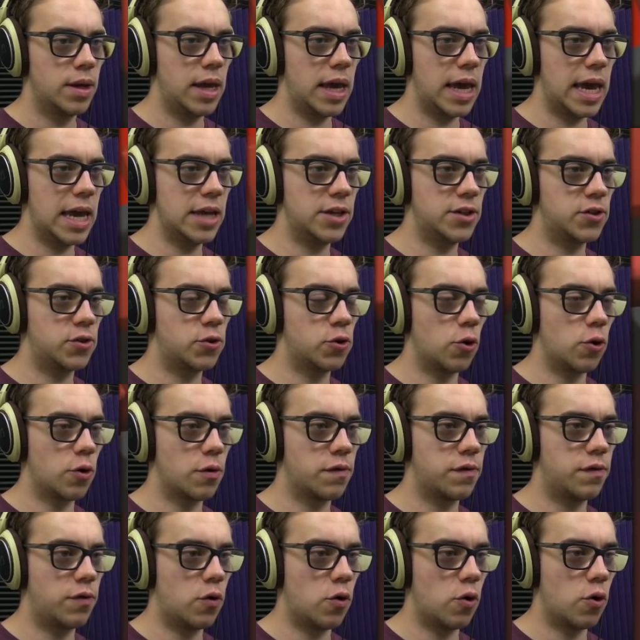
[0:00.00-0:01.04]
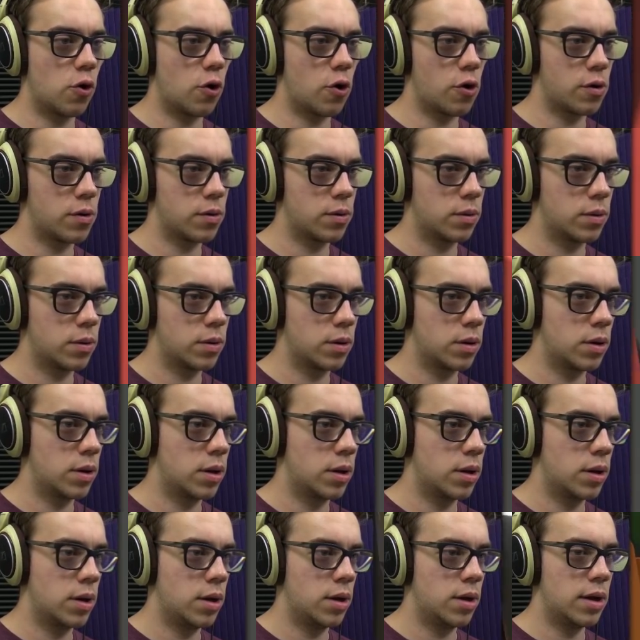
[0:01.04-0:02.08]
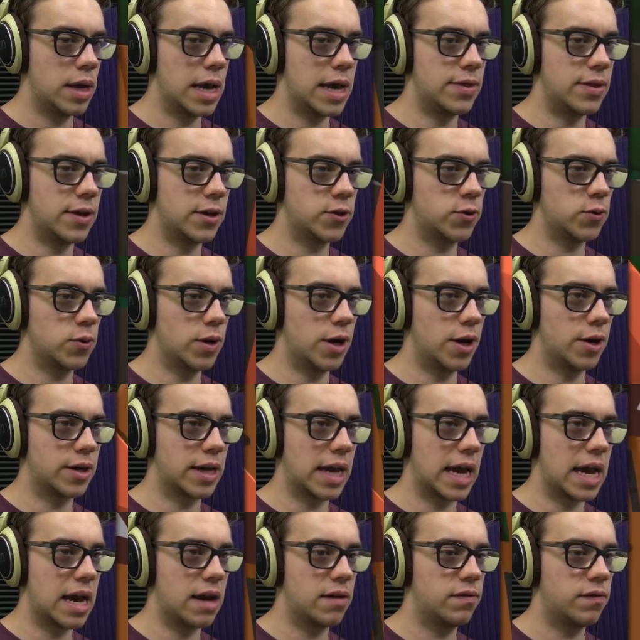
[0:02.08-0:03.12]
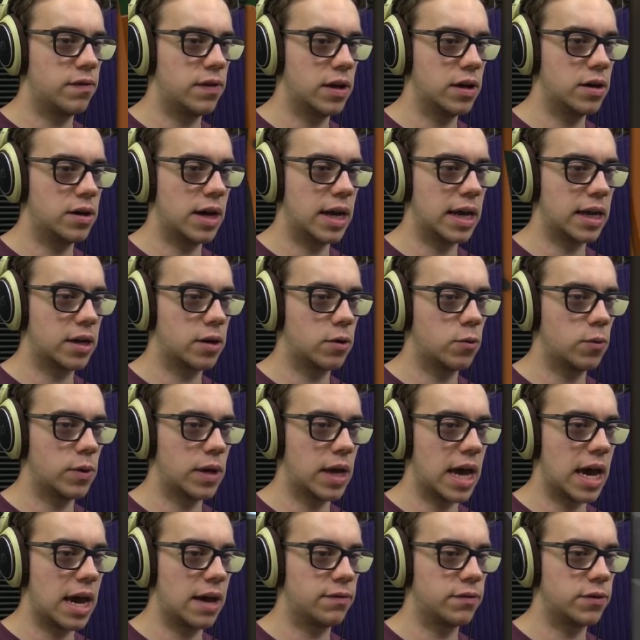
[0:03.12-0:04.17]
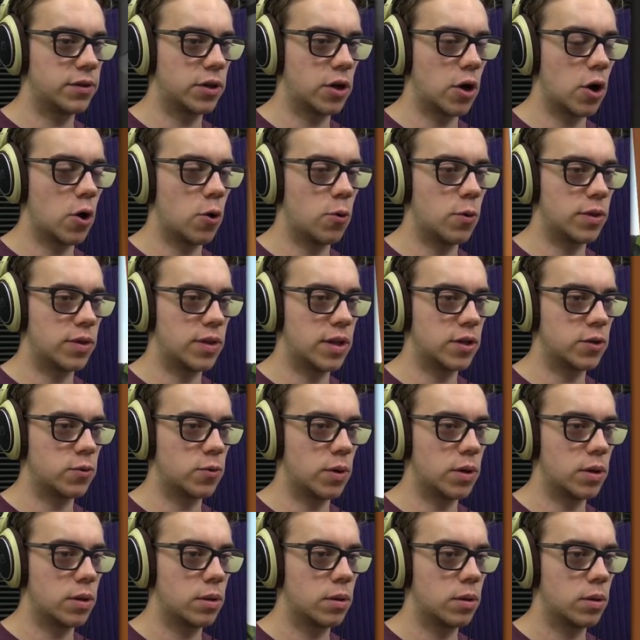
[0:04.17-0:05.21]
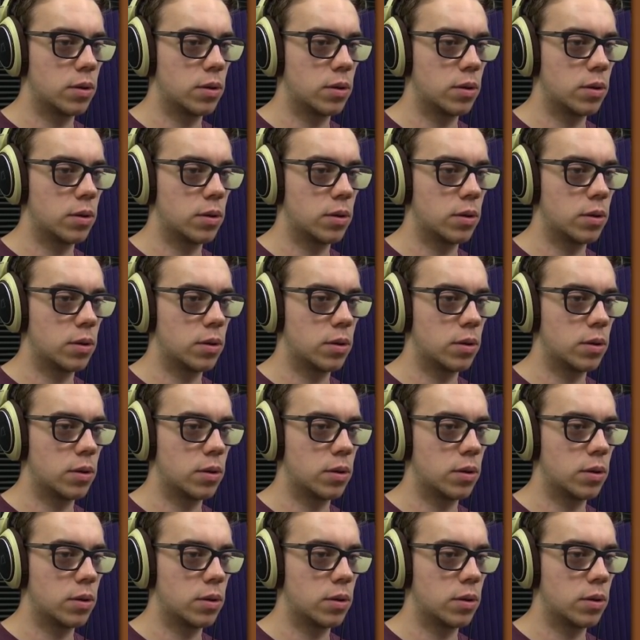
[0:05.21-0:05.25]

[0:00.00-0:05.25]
is door 4. And this one, okay, I feel like we have to go with this one.